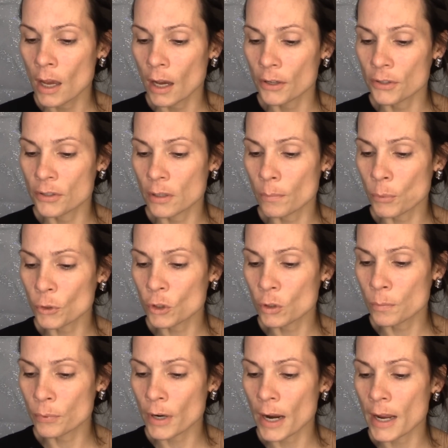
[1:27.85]
A simple
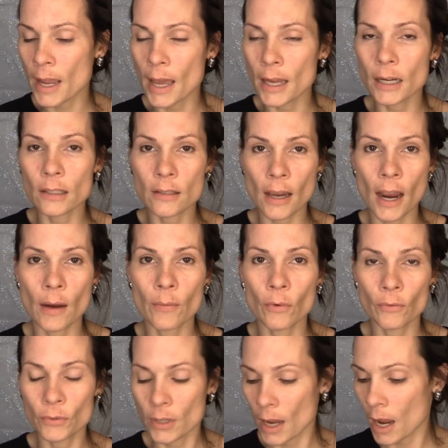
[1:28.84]
spray any time
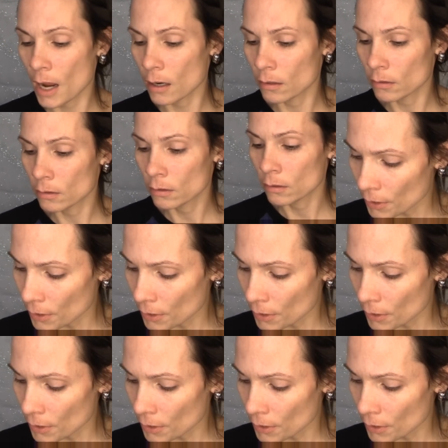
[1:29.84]
of day.